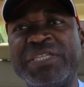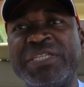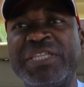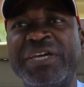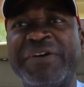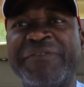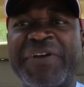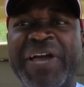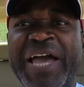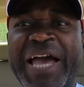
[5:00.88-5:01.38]

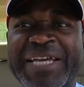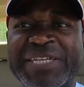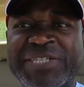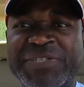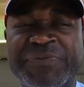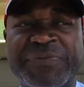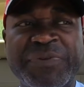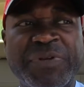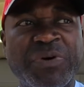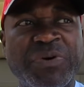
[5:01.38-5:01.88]
enough cash
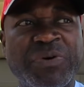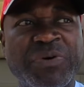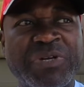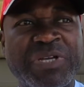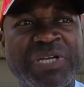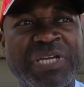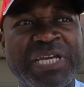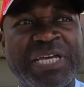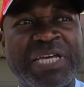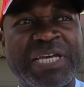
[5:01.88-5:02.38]
flow
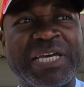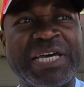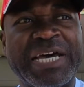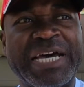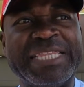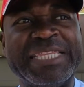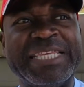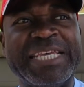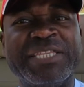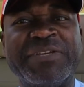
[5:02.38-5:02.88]

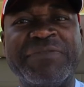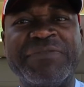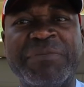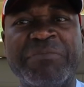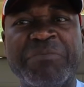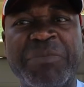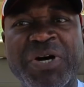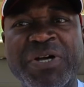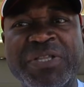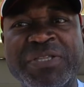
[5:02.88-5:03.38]
at the end of the
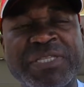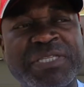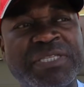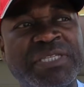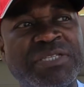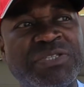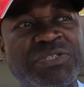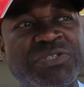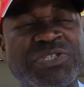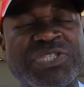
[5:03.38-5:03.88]

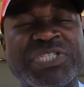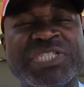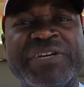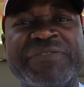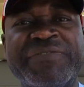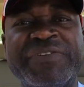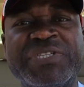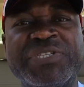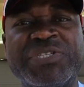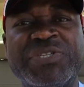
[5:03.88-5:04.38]
month to
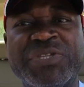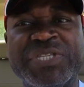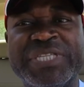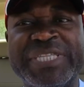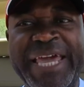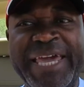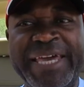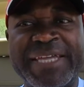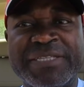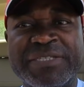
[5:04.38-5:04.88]
service your
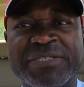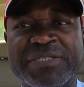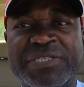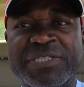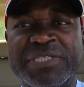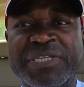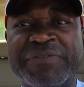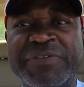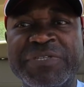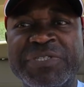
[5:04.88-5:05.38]
debt, to
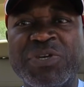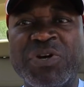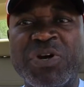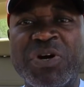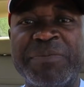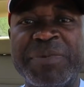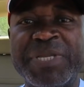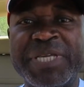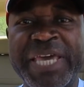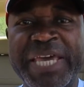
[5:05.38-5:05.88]
service your
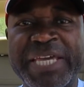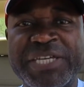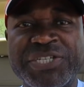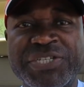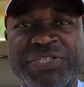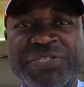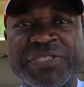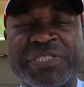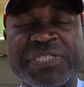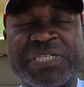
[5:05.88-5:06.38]

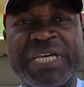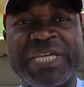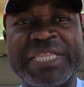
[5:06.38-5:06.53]
obligation.